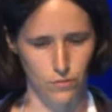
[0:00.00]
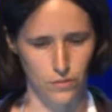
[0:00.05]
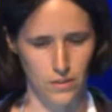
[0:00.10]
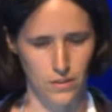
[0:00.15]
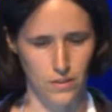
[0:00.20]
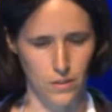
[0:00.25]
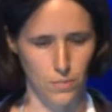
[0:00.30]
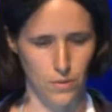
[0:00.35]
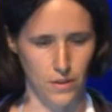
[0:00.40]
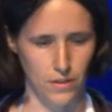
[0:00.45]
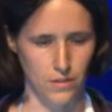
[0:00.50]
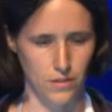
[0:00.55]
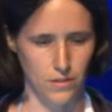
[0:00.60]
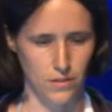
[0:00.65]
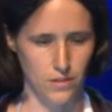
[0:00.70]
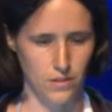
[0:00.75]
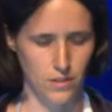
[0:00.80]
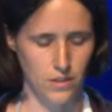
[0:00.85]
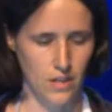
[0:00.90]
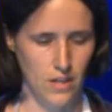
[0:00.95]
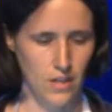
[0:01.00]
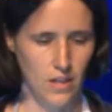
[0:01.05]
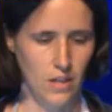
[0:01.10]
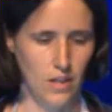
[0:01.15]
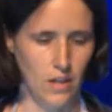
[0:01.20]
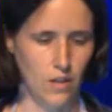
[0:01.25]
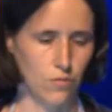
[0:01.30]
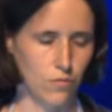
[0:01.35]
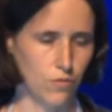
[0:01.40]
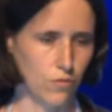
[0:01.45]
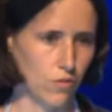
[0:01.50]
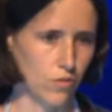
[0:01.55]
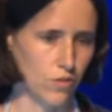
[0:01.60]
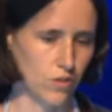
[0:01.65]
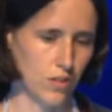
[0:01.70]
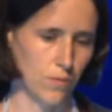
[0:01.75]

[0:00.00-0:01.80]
independence. And of course,